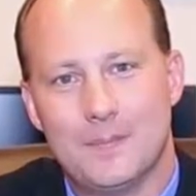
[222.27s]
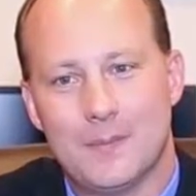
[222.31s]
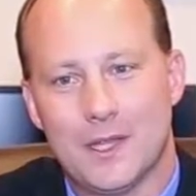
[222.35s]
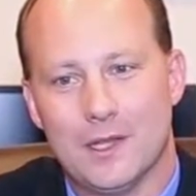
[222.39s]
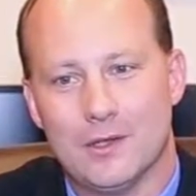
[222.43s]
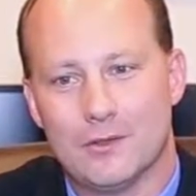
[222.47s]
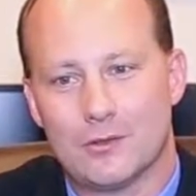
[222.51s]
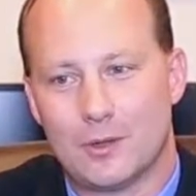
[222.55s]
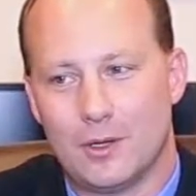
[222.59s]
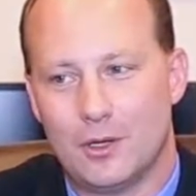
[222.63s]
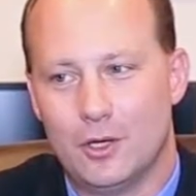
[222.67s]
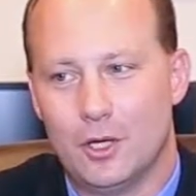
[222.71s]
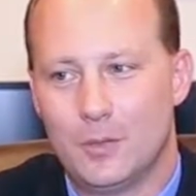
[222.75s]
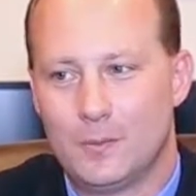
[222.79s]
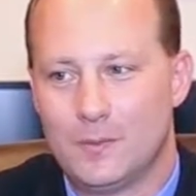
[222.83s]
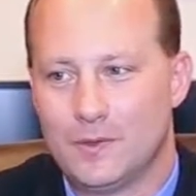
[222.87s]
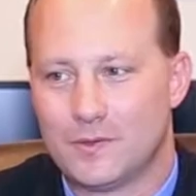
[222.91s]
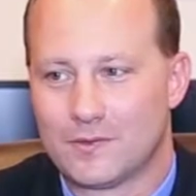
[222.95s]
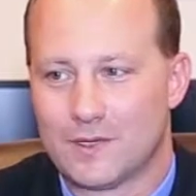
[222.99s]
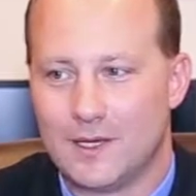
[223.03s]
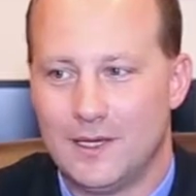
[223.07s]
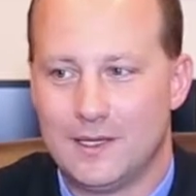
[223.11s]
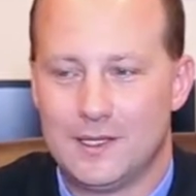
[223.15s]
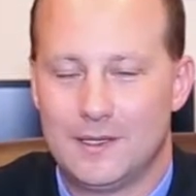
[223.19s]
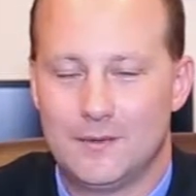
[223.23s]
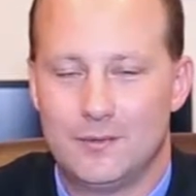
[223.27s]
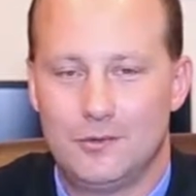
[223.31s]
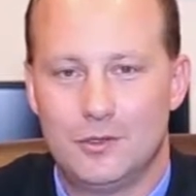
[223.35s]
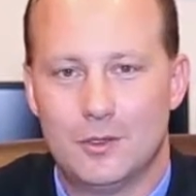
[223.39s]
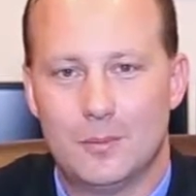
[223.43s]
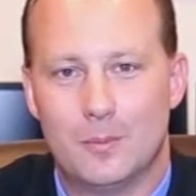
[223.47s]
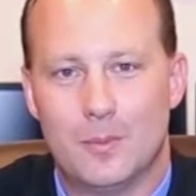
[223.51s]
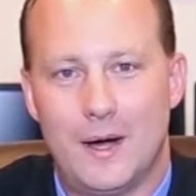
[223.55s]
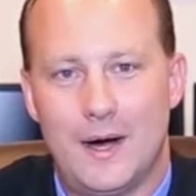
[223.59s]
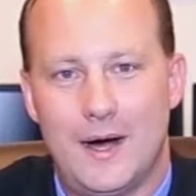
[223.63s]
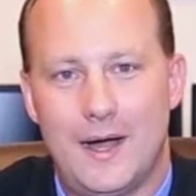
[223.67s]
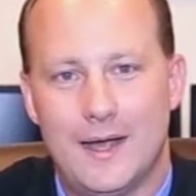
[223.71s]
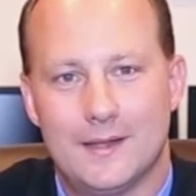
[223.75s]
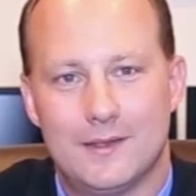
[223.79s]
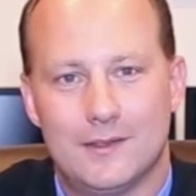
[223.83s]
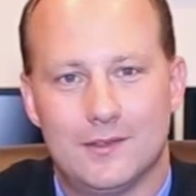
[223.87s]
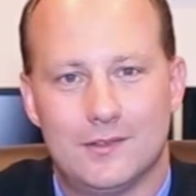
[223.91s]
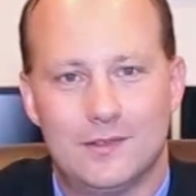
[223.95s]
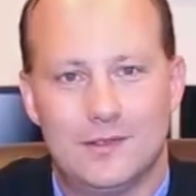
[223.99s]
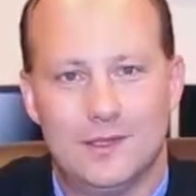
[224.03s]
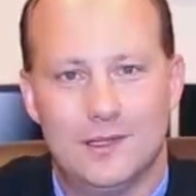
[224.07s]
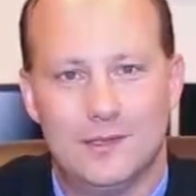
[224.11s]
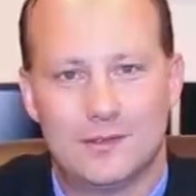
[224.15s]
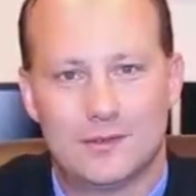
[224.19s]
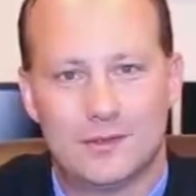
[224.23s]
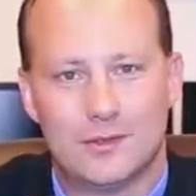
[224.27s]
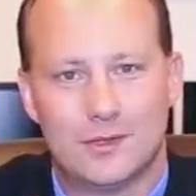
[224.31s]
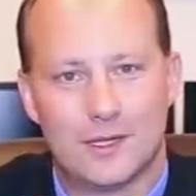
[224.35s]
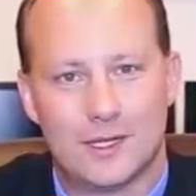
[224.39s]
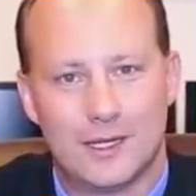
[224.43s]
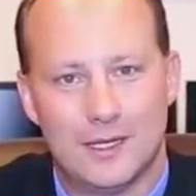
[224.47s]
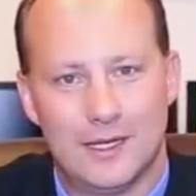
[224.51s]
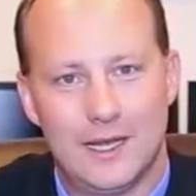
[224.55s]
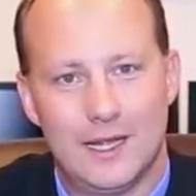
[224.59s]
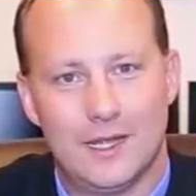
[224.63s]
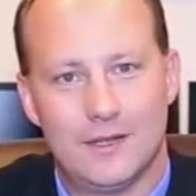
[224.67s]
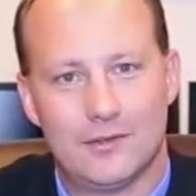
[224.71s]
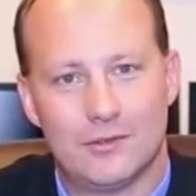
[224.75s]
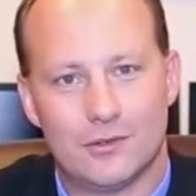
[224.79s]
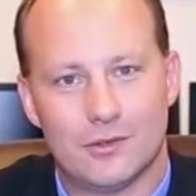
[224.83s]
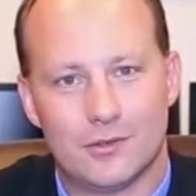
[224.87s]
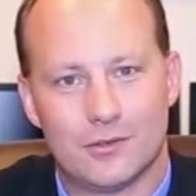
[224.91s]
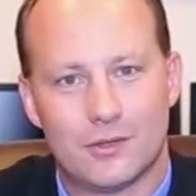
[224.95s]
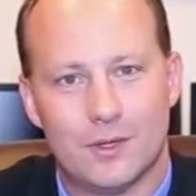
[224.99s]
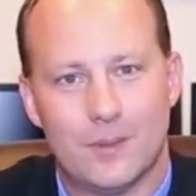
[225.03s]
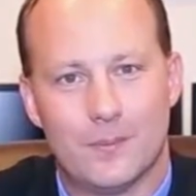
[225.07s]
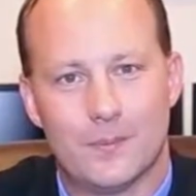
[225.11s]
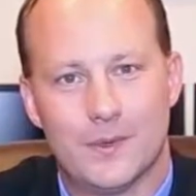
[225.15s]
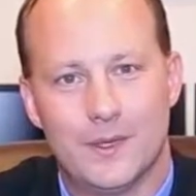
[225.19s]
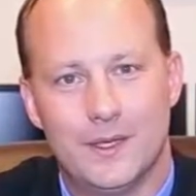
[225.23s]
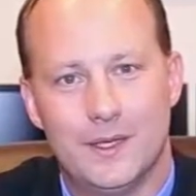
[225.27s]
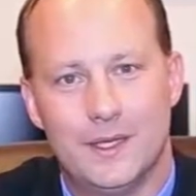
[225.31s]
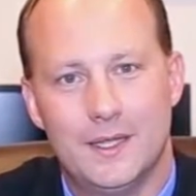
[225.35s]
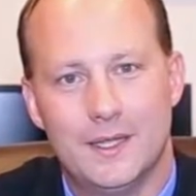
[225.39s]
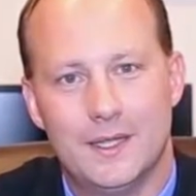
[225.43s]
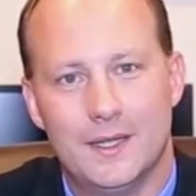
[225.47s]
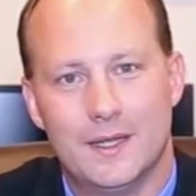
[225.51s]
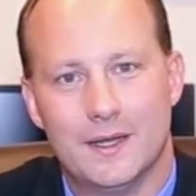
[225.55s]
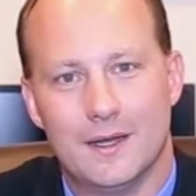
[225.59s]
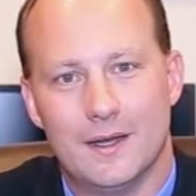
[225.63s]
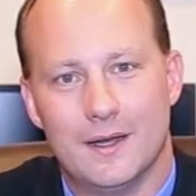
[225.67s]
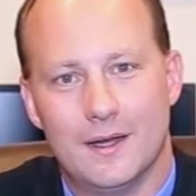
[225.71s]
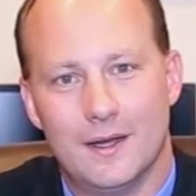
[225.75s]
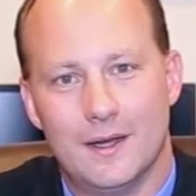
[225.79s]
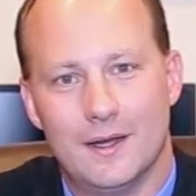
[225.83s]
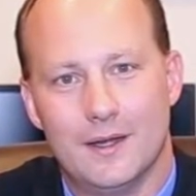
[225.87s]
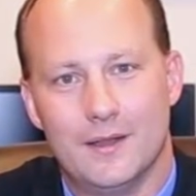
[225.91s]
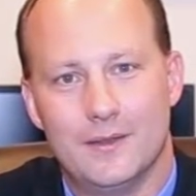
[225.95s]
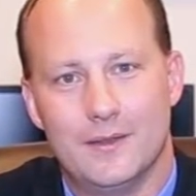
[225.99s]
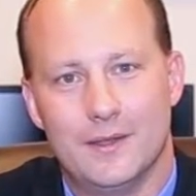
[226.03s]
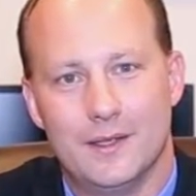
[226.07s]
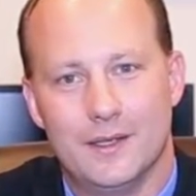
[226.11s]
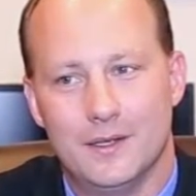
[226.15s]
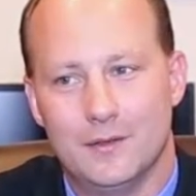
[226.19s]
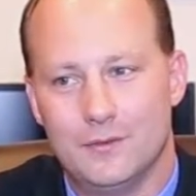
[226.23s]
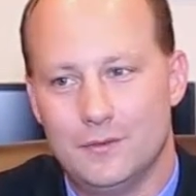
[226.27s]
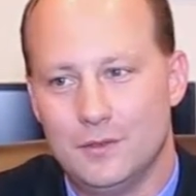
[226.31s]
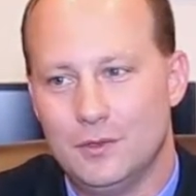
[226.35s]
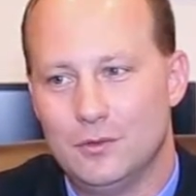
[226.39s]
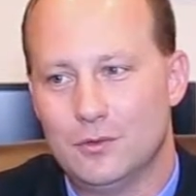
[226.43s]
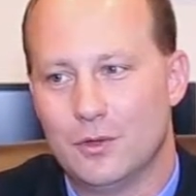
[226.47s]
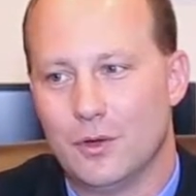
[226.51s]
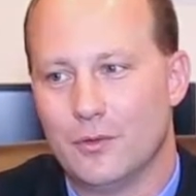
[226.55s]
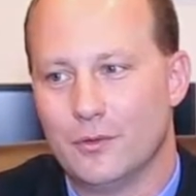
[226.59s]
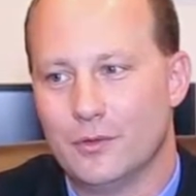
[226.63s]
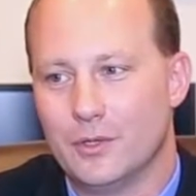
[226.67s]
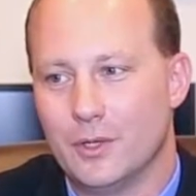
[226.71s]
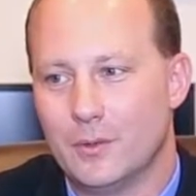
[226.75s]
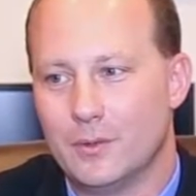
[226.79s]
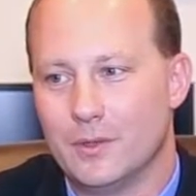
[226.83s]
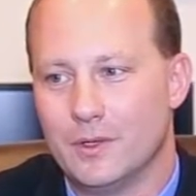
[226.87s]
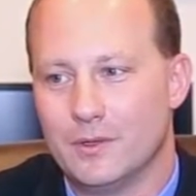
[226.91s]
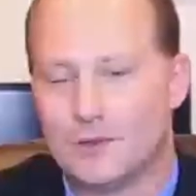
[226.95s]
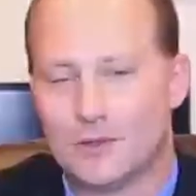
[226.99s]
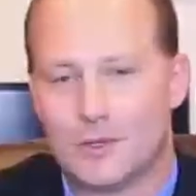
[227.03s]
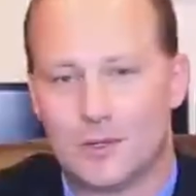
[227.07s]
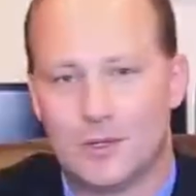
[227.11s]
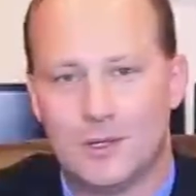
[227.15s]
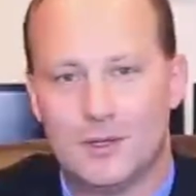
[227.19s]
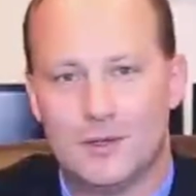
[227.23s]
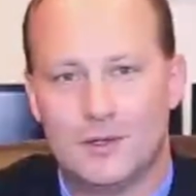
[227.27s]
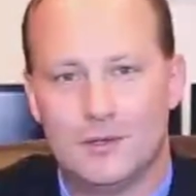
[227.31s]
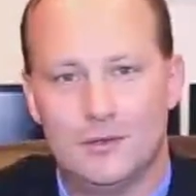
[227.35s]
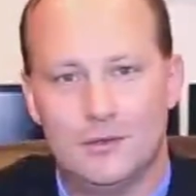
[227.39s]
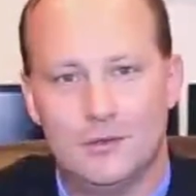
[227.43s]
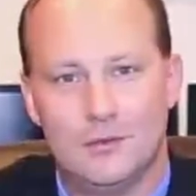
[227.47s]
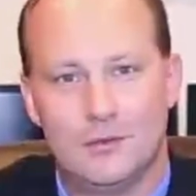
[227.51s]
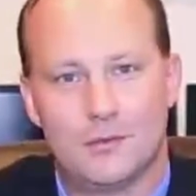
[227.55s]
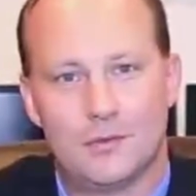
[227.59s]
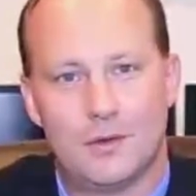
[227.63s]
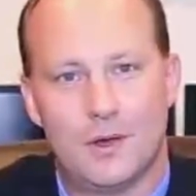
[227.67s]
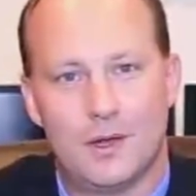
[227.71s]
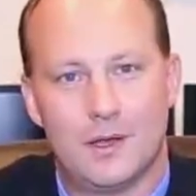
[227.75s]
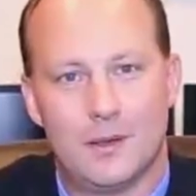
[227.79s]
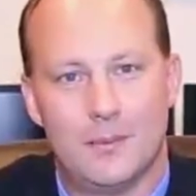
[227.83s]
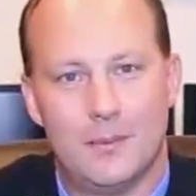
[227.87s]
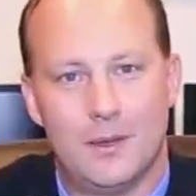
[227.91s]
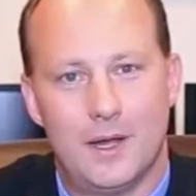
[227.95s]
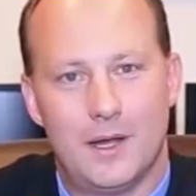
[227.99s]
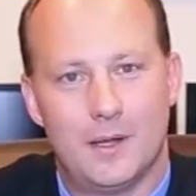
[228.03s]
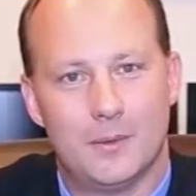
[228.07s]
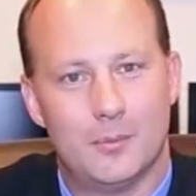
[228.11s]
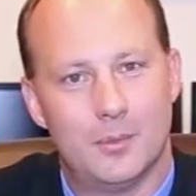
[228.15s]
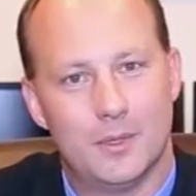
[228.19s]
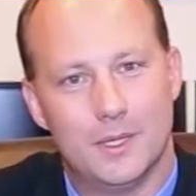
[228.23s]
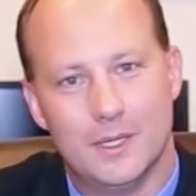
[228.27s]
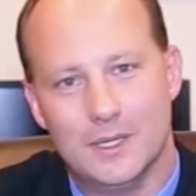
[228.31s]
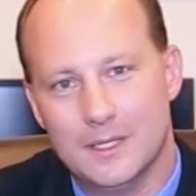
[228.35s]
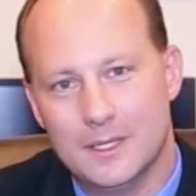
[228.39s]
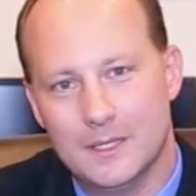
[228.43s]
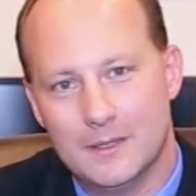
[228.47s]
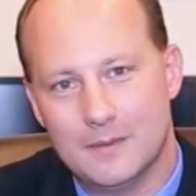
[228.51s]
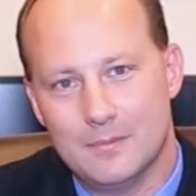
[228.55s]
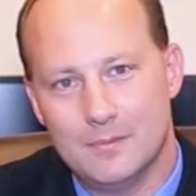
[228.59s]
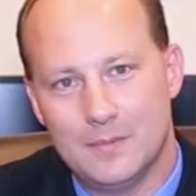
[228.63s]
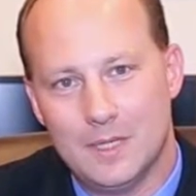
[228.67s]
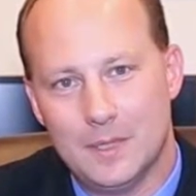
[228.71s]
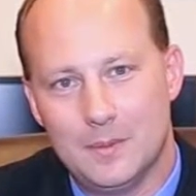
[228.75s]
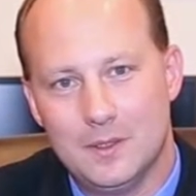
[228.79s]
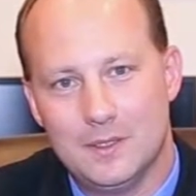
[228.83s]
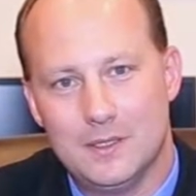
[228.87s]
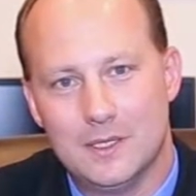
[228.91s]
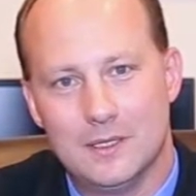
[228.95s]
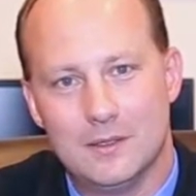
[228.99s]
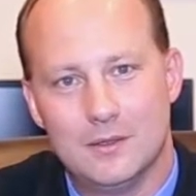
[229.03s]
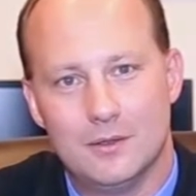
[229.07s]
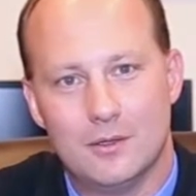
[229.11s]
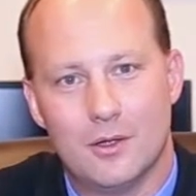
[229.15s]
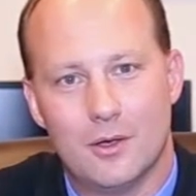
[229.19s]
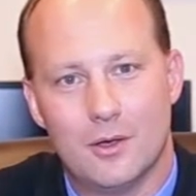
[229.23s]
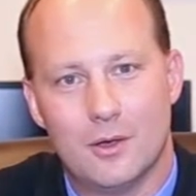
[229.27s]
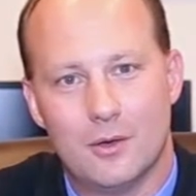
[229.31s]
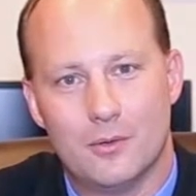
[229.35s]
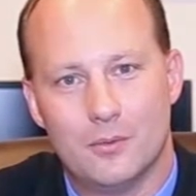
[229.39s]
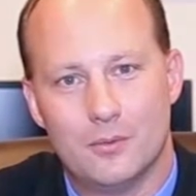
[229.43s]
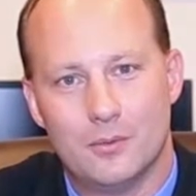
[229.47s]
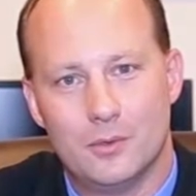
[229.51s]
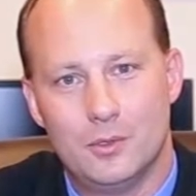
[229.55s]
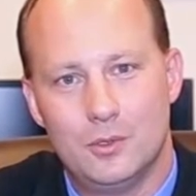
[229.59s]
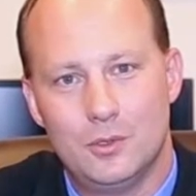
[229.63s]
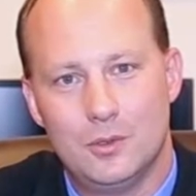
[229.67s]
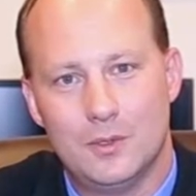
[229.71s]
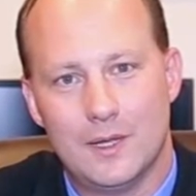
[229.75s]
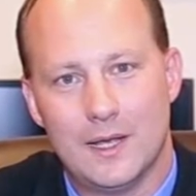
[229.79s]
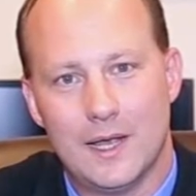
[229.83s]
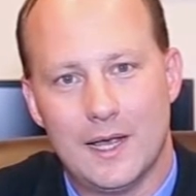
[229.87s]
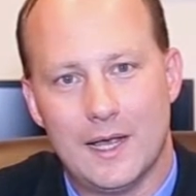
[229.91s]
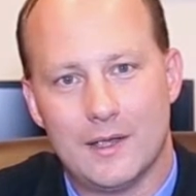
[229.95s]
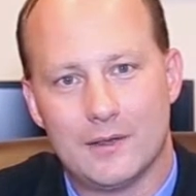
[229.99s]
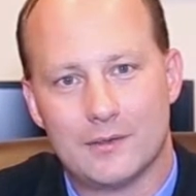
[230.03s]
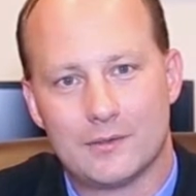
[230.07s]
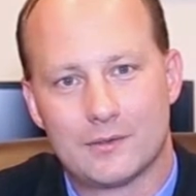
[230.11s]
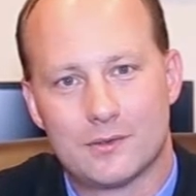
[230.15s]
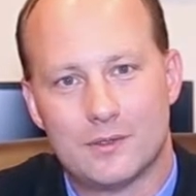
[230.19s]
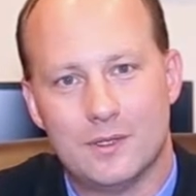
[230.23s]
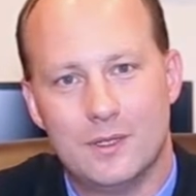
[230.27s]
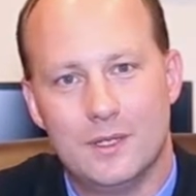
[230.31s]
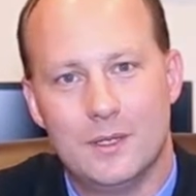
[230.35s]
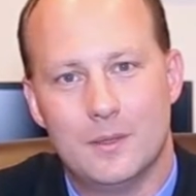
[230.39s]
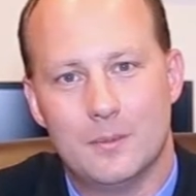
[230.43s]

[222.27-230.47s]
And so I hope this kind of gives you a behind the scenes look and answer something uh, that if you don't know an attorney that you've thought about but maybe didn't know who to ask.